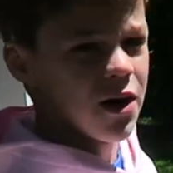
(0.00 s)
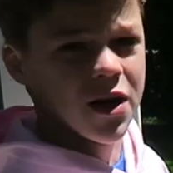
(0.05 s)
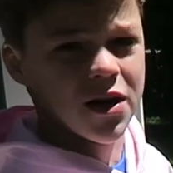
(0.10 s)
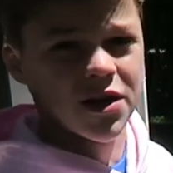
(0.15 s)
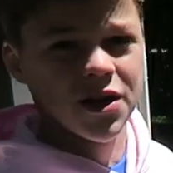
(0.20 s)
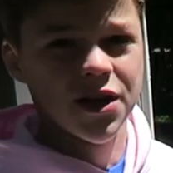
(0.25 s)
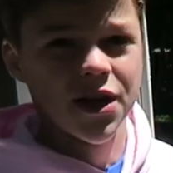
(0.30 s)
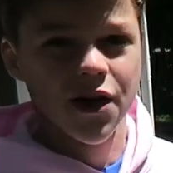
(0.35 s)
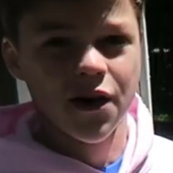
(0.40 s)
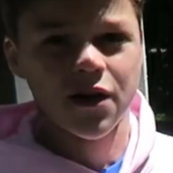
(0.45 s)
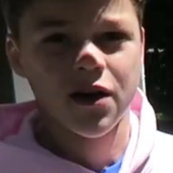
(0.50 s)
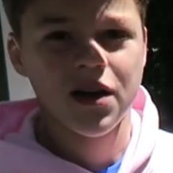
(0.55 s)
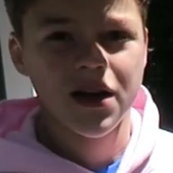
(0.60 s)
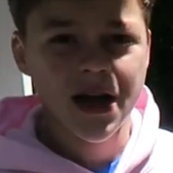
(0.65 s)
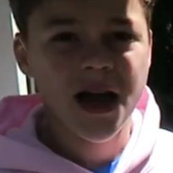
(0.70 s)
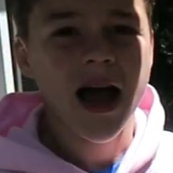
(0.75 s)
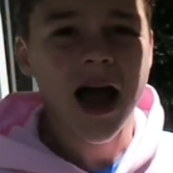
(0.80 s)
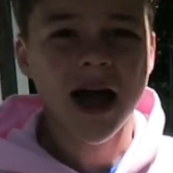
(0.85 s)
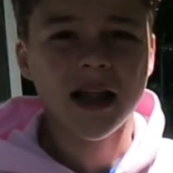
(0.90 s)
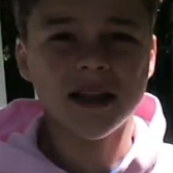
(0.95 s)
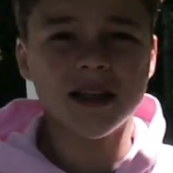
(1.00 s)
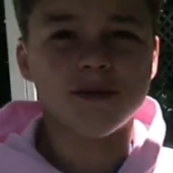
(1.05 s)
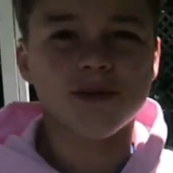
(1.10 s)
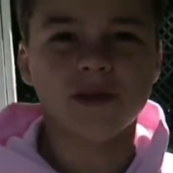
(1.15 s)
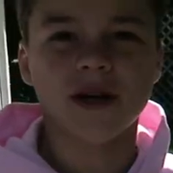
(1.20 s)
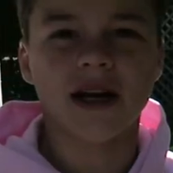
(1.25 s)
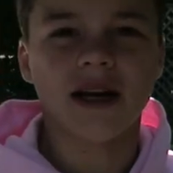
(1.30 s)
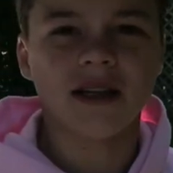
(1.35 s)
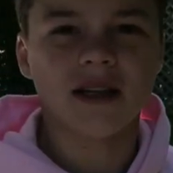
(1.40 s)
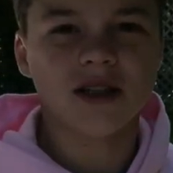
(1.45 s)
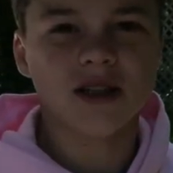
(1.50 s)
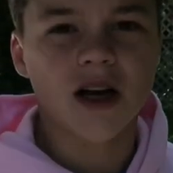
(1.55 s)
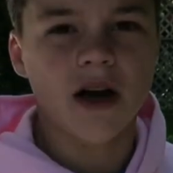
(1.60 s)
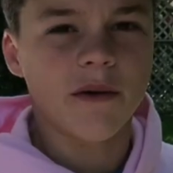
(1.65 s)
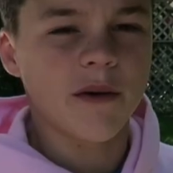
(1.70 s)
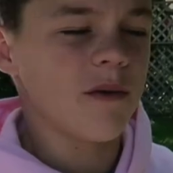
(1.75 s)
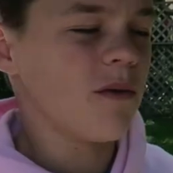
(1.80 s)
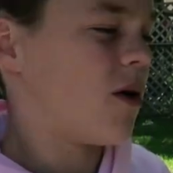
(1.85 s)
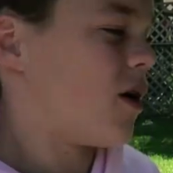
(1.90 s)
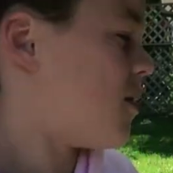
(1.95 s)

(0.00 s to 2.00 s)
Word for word: but you know, at least we're getting the shot we